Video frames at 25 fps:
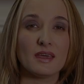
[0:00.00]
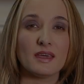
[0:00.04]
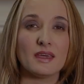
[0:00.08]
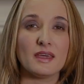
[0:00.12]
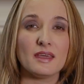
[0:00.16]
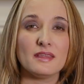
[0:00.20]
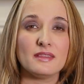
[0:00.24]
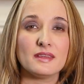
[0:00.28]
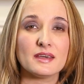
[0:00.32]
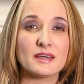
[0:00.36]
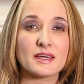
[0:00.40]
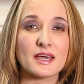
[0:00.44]

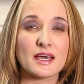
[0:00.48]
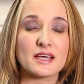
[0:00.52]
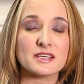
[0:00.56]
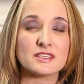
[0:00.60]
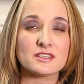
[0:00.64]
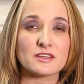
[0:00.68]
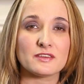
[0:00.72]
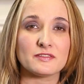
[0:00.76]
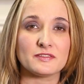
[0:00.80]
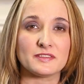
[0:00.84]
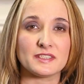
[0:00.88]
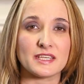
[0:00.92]
In the
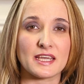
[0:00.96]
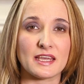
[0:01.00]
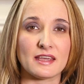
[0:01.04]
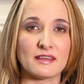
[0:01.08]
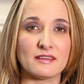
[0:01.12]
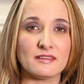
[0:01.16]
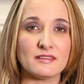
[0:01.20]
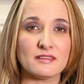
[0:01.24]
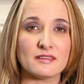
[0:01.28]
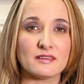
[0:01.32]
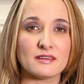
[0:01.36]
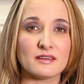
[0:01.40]
case of
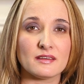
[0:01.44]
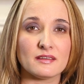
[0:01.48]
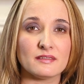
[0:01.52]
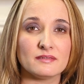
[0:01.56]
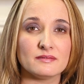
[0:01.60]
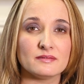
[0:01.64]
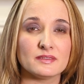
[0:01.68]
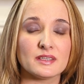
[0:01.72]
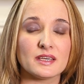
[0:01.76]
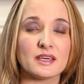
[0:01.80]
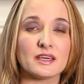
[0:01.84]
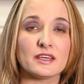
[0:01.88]
death,
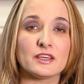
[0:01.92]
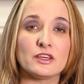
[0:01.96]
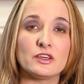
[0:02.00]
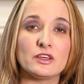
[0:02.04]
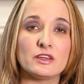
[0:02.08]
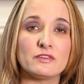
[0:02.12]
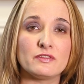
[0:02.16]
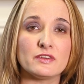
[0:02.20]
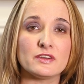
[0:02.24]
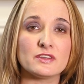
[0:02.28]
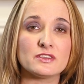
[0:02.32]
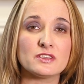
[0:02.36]
a
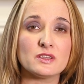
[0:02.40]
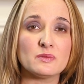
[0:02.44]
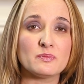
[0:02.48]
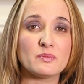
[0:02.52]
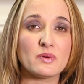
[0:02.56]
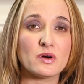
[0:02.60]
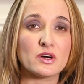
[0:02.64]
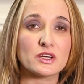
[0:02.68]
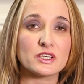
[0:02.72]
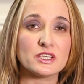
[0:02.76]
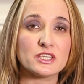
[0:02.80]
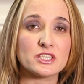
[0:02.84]
universal
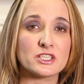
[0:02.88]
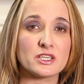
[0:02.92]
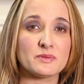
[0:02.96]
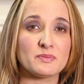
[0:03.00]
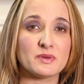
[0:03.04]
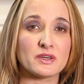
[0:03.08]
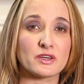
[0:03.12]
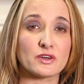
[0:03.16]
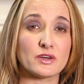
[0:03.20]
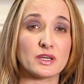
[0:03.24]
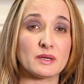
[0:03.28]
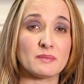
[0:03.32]
partnership
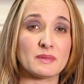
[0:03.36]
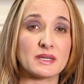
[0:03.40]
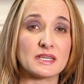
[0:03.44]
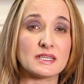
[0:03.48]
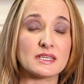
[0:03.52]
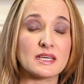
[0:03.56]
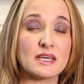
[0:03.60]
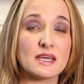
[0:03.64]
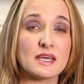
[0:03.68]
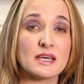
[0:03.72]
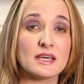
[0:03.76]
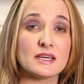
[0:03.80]

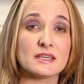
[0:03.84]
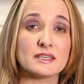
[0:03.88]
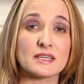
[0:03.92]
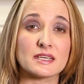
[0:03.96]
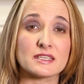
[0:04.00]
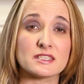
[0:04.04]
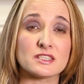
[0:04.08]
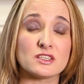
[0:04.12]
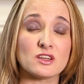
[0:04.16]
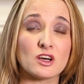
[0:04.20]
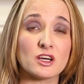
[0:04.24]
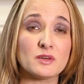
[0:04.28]
agreement
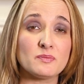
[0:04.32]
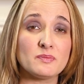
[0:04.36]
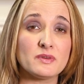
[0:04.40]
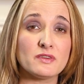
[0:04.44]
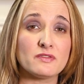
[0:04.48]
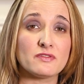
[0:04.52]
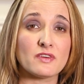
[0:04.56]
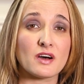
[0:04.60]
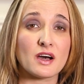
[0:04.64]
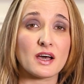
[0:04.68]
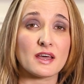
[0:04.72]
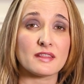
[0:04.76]
does not
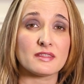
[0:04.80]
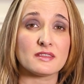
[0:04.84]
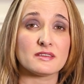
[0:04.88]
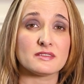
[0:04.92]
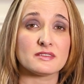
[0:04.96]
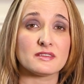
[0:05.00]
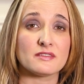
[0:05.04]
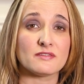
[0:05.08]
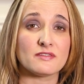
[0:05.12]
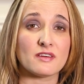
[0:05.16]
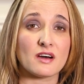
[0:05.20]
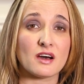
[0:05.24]
provide the
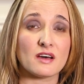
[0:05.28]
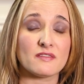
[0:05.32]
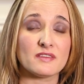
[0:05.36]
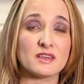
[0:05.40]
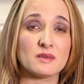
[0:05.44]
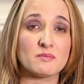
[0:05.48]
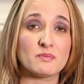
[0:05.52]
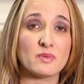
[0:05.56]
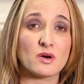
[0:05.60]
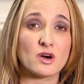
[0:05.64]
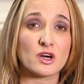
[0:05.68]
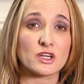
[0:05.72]

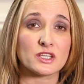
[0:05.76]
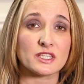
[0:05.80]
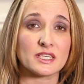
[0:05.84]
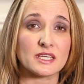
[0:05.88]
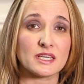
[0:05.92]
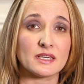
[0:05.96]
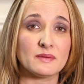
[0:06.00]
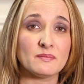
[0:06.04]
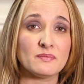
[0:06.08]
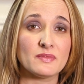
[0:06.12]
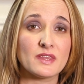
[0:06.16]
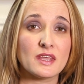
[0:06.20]
surviving
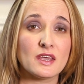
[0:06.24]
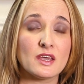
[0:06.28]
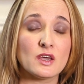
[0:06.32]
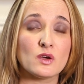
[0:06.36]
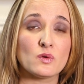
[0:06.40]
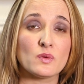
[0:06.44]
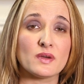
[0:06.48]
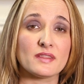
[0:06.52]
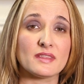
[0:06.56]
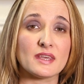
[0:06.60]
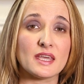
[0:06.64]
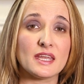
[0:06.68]
partner
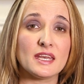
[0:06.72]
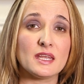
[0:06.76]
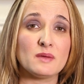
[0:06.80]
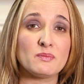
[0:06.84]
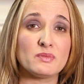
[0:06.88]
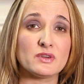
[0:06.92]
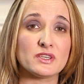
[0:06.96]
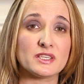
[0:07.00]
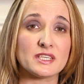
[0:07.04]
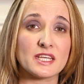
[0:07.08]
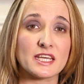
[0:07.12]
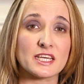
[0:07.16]
with any
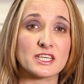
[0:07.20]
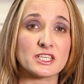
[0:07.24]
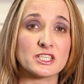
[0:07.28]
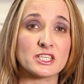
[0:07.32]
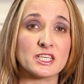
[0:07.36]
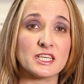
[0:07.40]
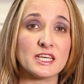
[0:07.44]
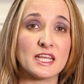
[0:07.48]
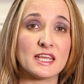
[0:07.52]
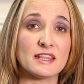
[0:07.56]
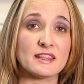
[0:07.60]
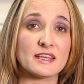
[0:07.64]

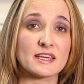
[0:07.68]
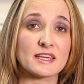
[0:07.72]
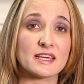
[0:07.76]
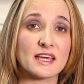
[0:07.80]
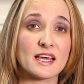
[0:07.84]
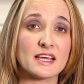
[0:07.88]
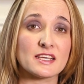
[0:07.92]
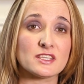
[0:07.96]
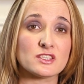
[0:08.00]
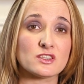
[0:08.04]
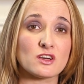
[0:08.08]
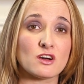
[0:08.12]
protection in the
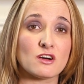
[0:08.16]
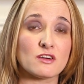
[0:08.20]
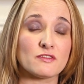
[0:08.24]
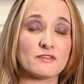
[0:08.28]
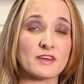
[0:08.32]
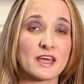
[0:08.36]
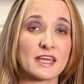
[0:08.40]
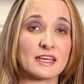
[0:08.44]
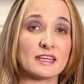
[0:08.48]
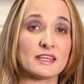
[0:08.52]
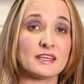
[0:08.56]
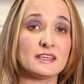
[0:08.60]
case of
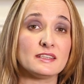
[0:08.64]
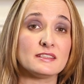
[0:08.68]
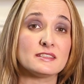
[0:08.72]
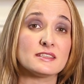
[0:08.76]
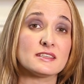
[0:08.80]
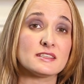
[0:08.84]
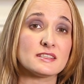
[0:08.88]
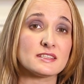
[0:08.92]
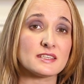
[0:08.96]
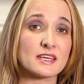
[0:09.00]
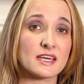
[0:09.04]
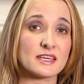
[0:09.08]
an
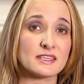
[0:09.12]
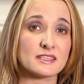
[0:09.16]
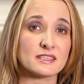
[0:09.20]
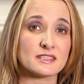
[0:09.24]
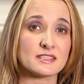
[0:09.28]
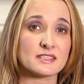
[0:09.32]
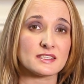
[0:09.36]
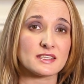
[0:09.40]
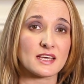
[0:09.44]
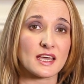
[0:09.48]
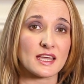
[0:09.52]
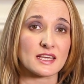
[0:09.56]
intestate
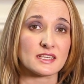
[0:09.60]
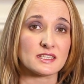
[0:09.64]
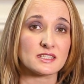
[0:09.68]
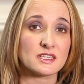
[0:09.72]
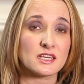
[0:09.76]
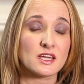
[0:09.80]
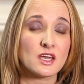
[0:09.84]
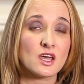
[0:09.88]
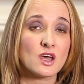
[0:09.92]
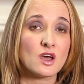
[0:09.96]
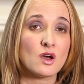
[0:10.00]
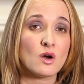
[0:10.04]
estate
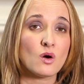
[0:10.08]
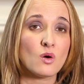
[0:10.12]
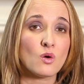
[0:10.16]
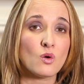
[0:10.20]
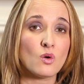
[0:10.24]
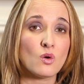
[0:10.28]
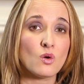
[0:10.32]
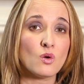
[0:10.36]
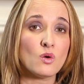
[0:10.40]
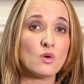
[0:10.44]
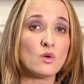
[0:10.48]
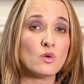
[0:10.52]

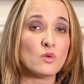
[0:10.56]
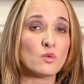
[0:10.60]
or